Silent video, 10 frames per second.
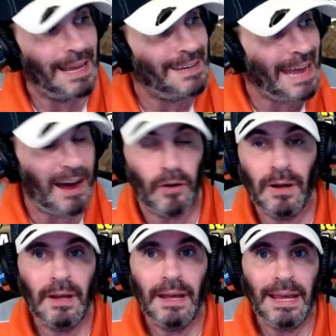Now,
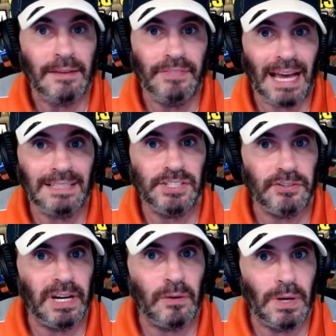if that
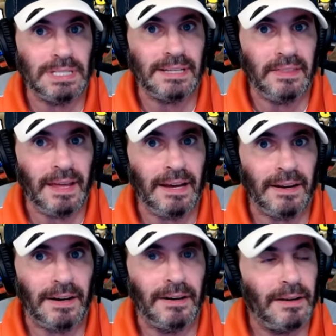string wasn't
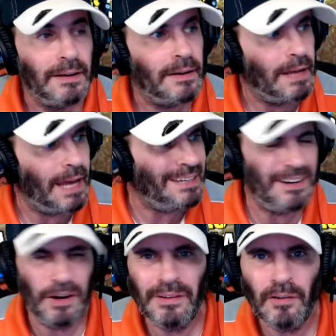there, and you
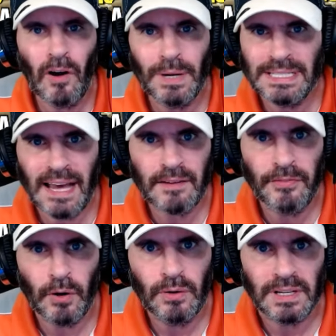know, they're always out of
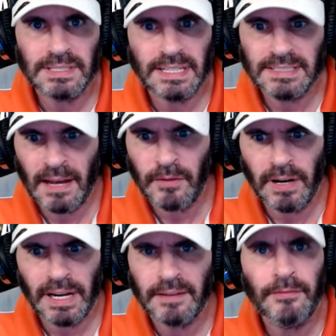focus. He's never
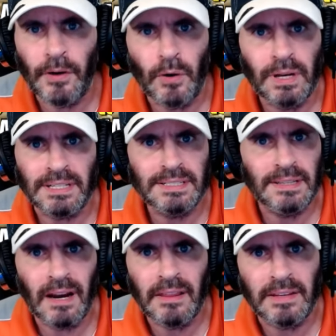in focus.
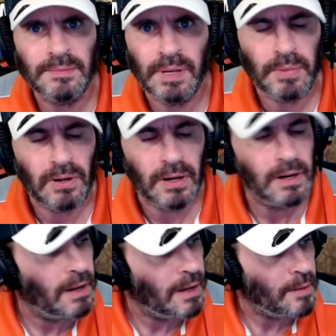None of these people are.
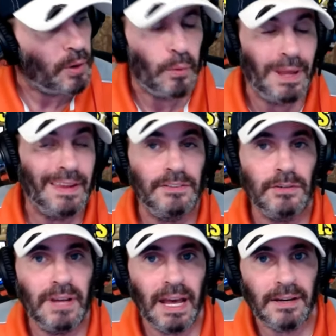But when they do
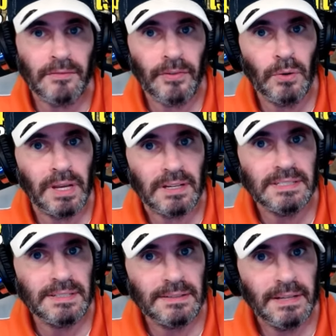get in
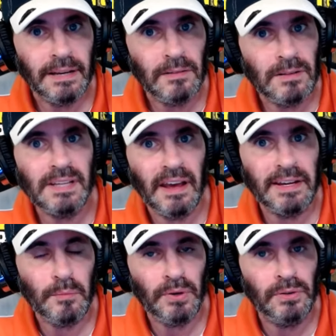focus, it looks like
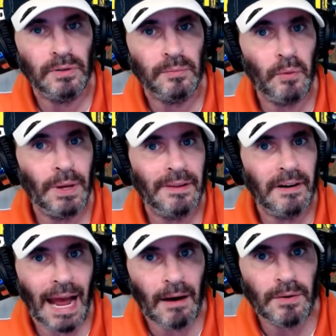a balloon. But when
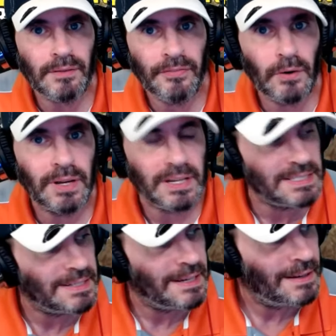they're out of
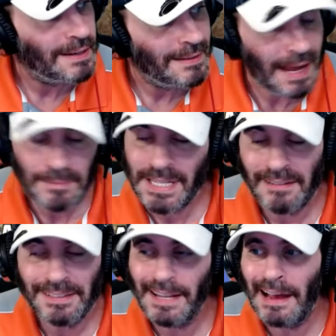focus, I'm
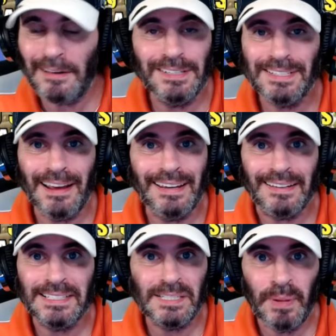telling you, that looks like
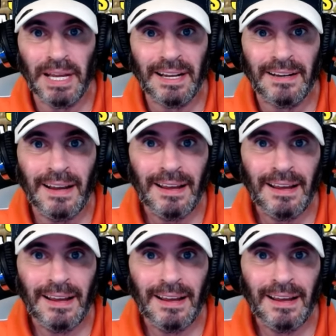it's spinning.